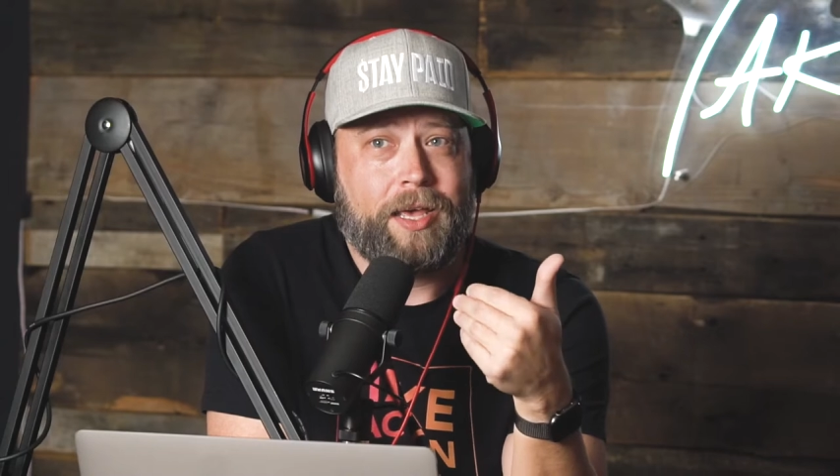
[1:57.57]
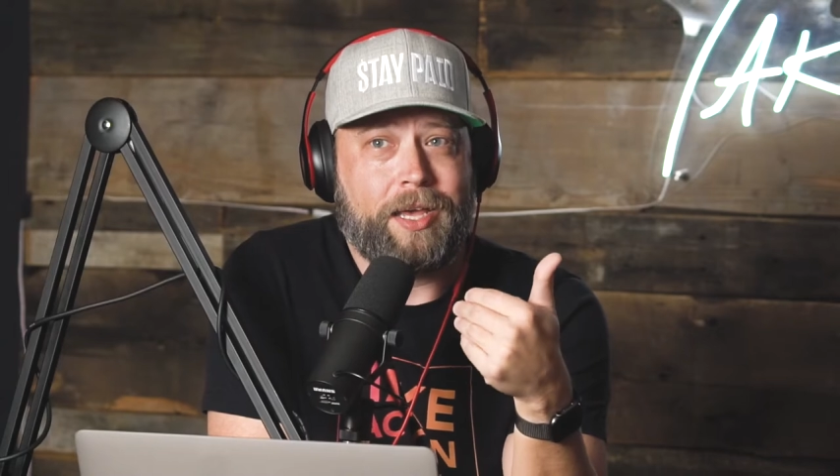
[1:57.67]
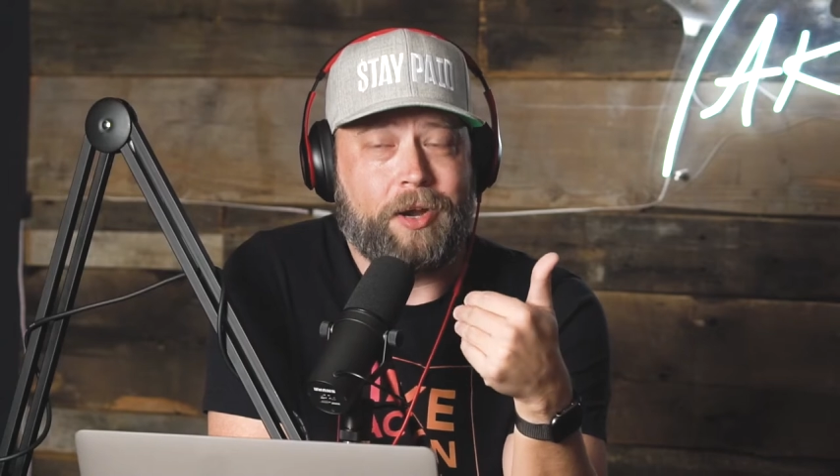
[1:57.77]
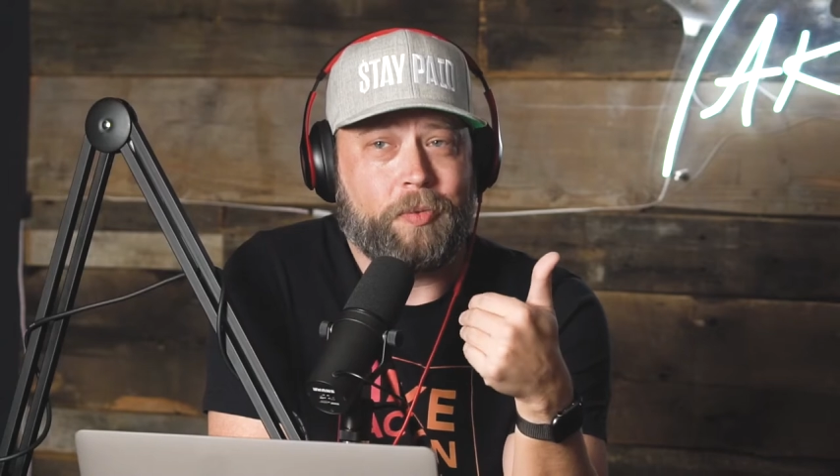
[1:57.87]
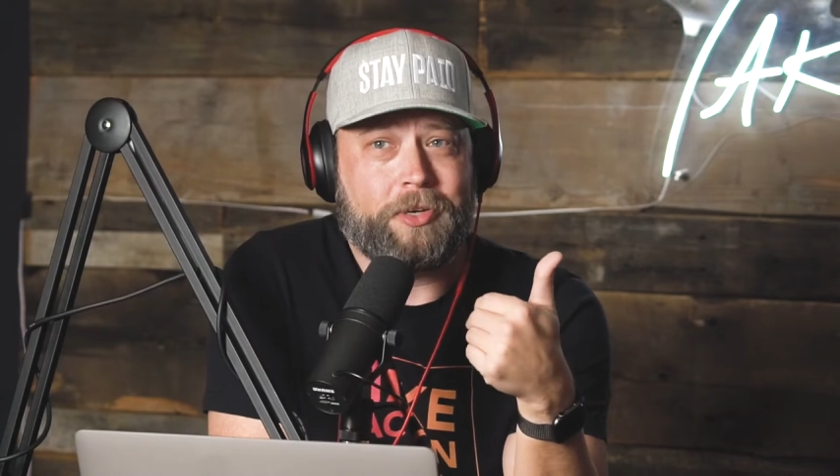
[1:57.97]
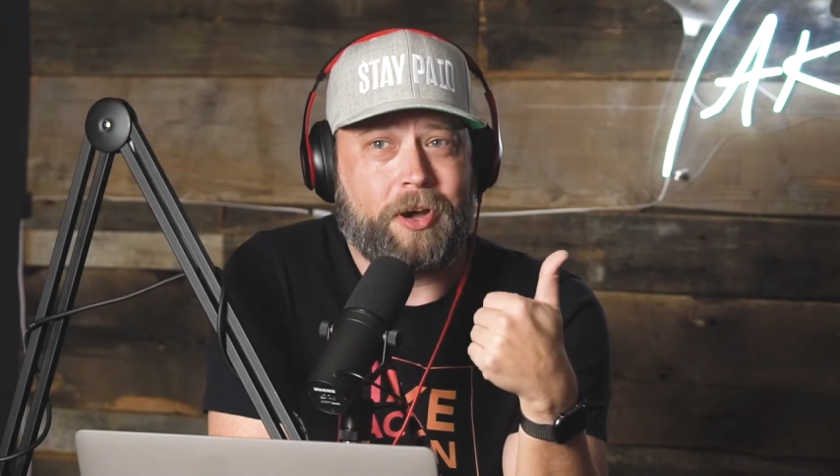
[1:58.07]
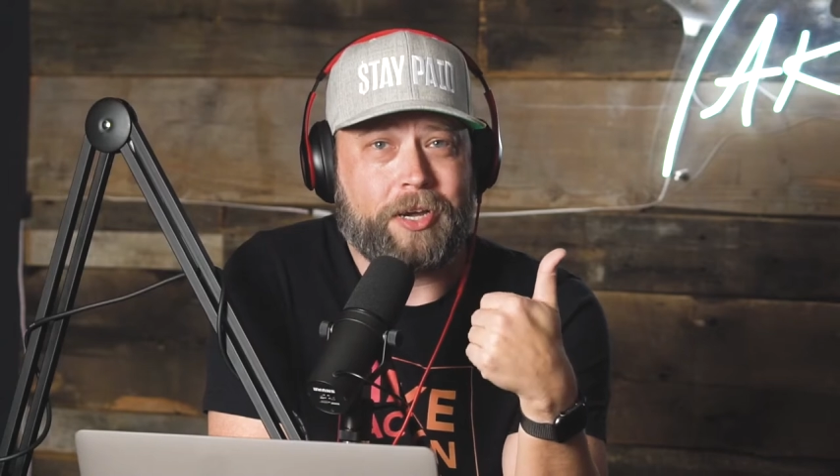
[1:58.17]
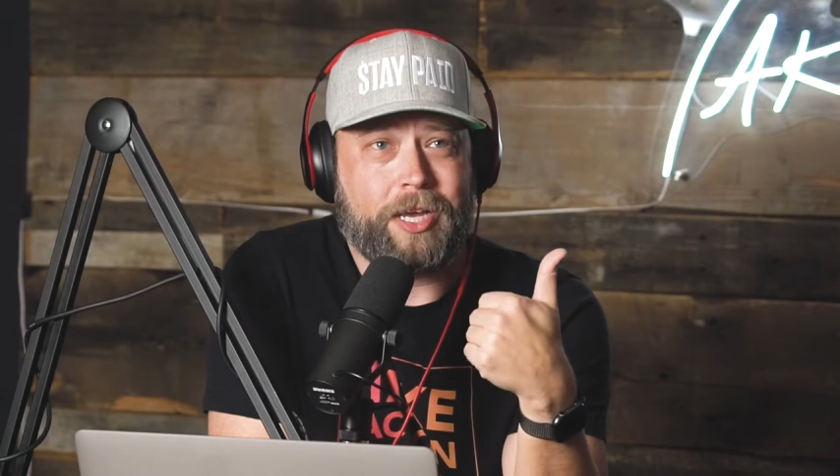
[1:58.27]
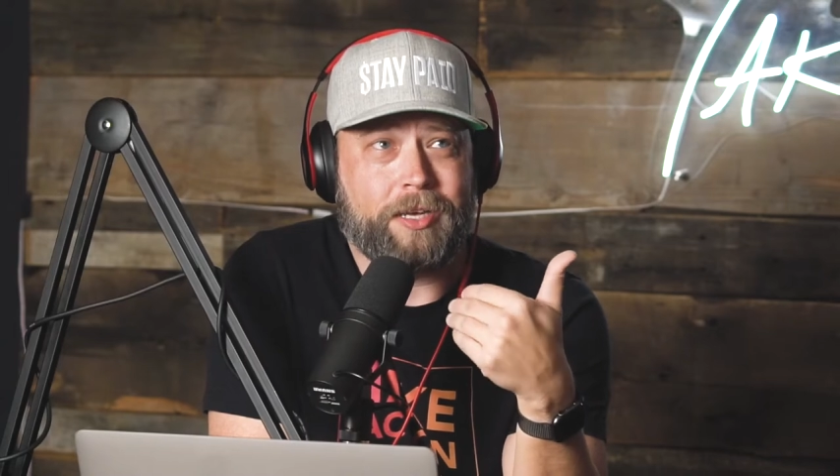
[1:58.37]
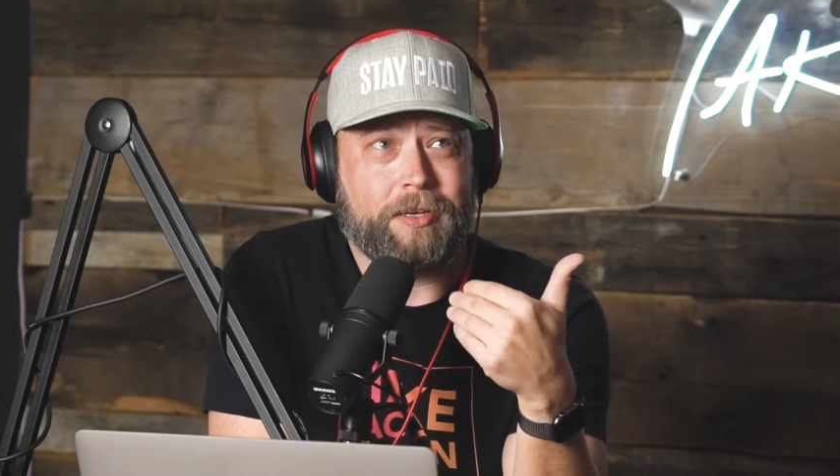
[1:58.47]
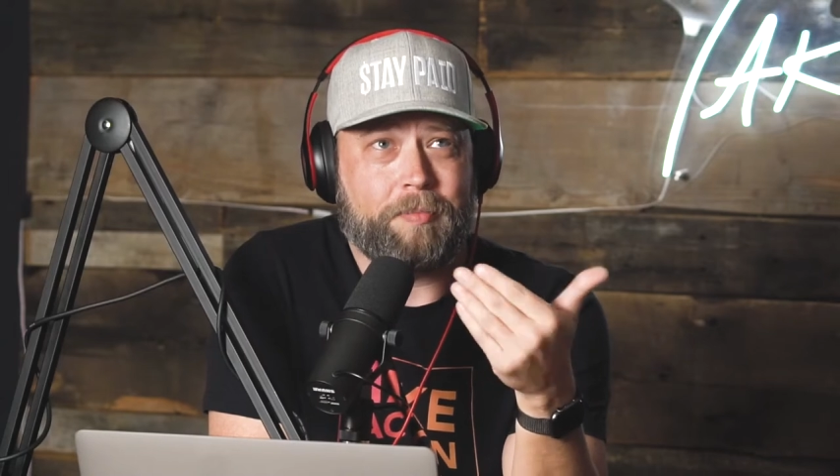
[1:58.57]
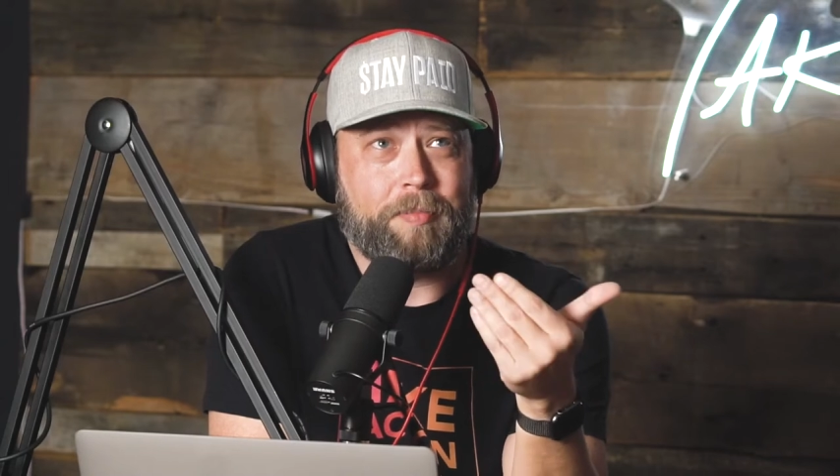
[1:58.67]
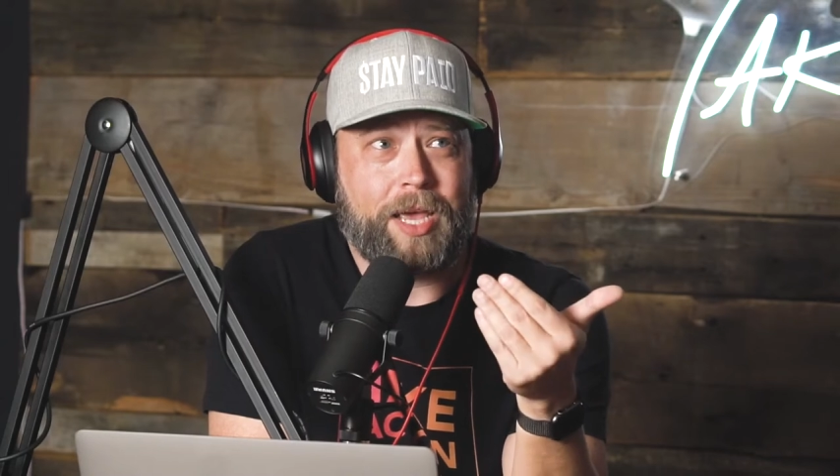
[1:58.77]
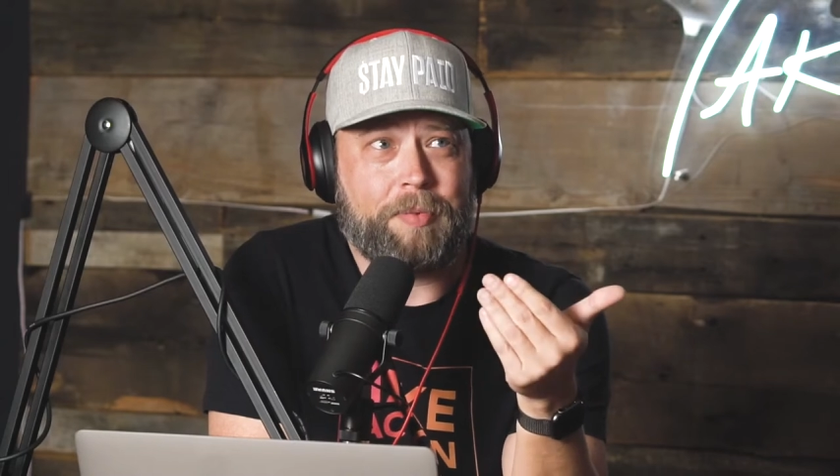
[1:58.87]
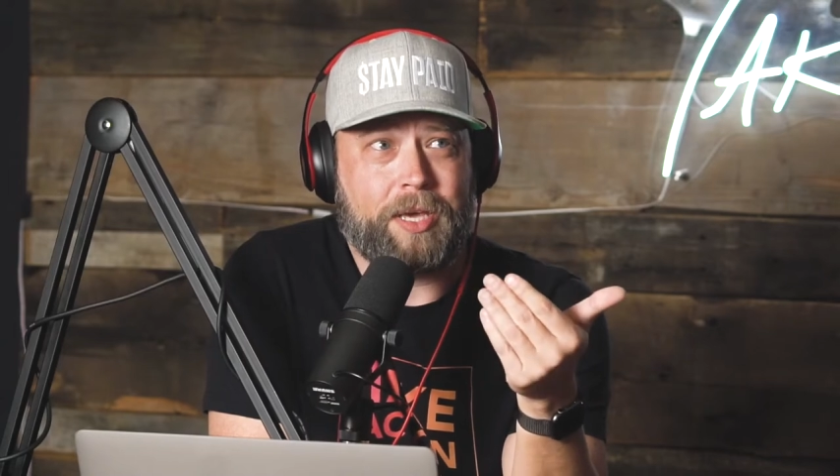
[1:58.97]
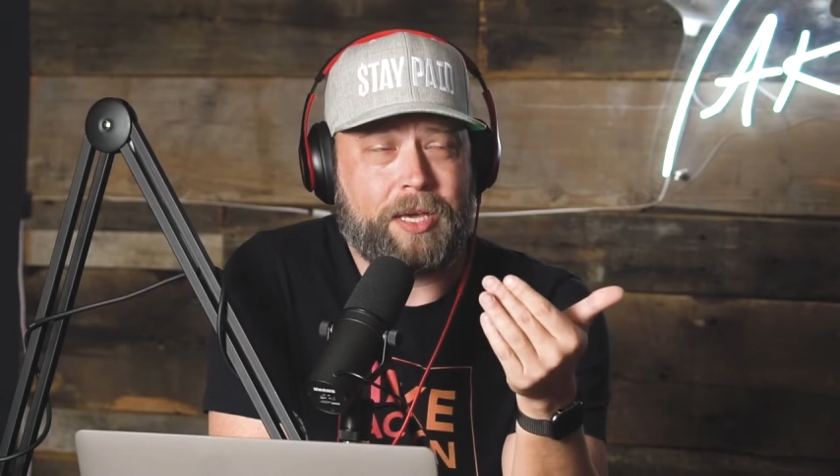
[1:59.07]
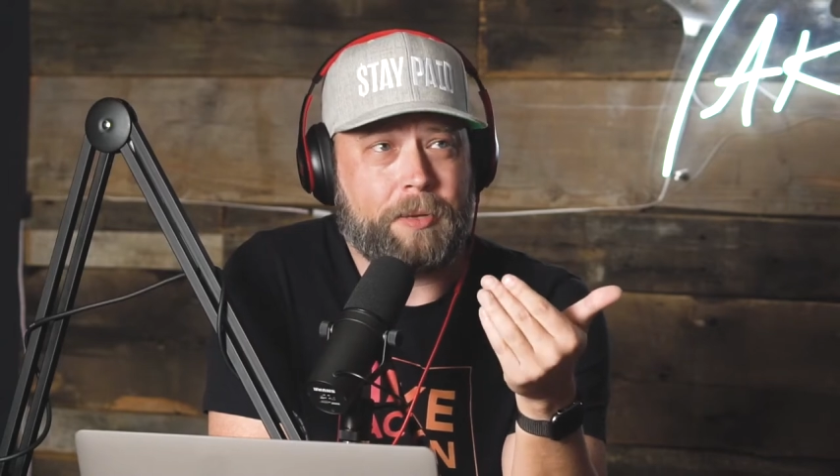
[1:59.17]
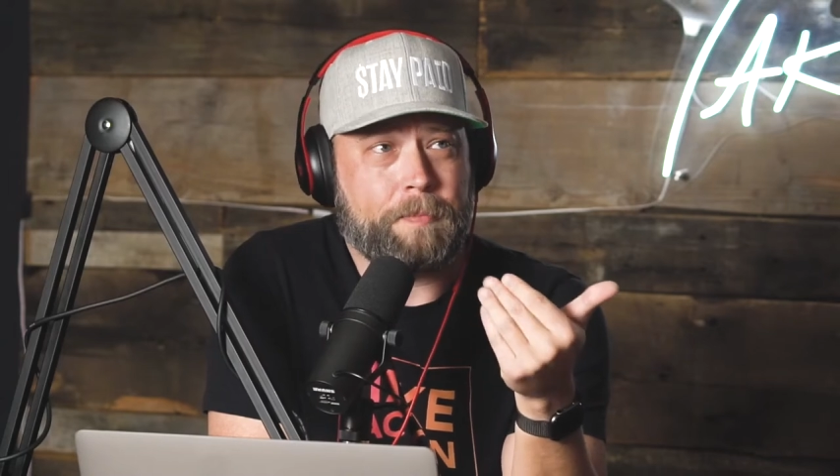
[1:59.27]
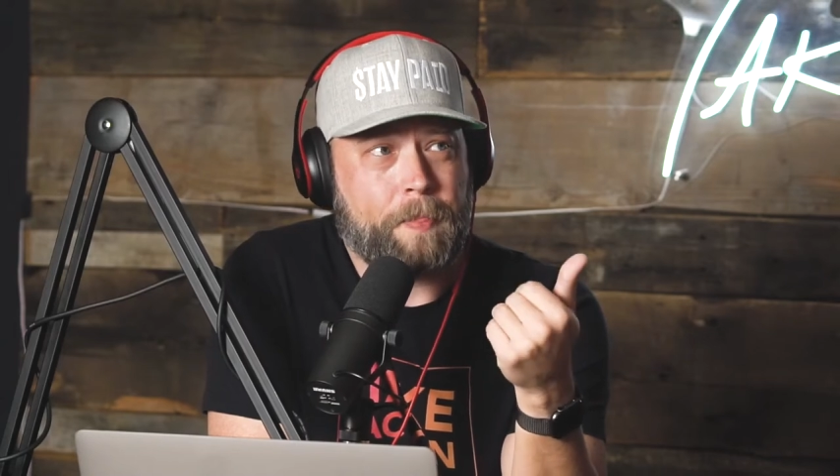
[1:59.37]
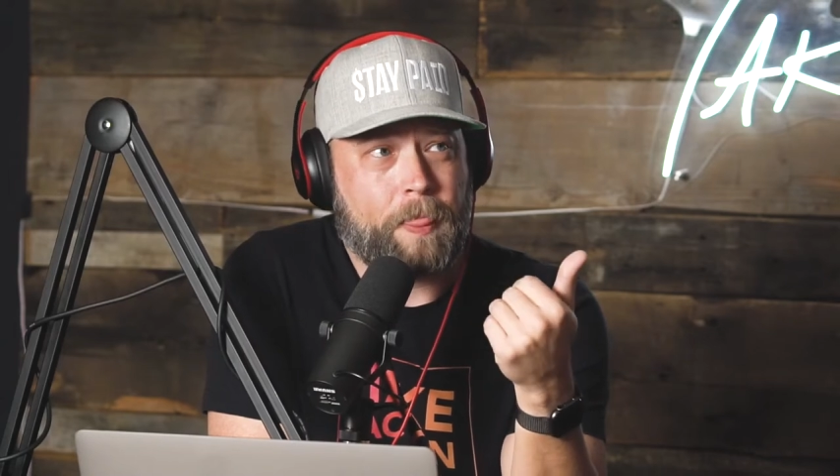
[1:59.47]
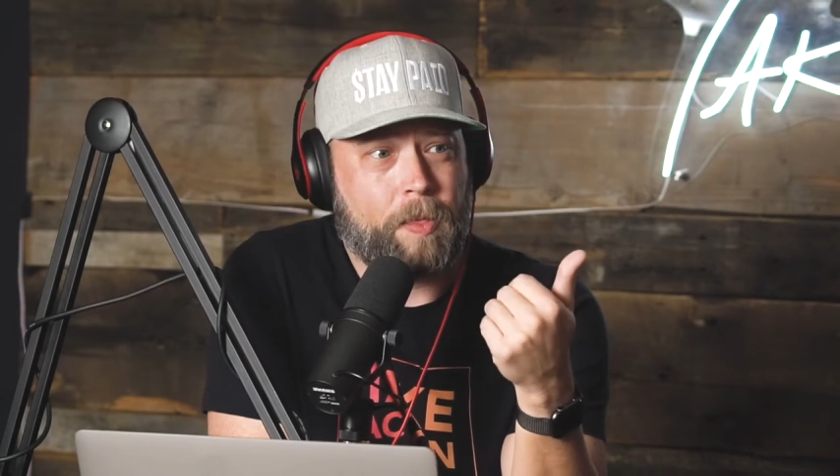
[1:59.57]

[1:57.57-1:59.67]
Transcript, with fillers: you know, we're talking maybe